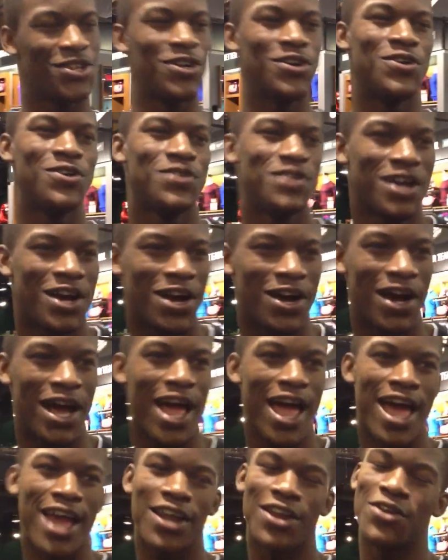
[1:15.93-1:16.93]
So, no, I
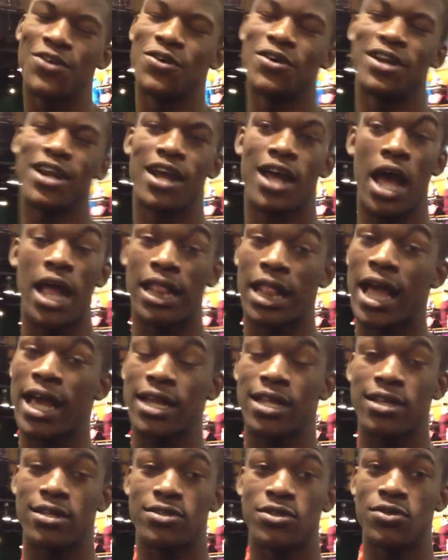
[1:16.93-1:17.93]
had it on. I like
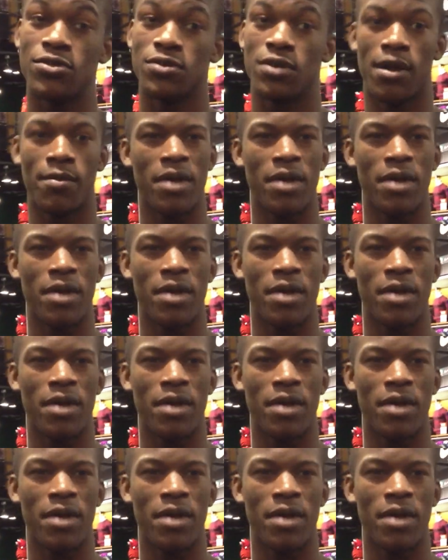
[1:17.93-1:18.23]
it, too.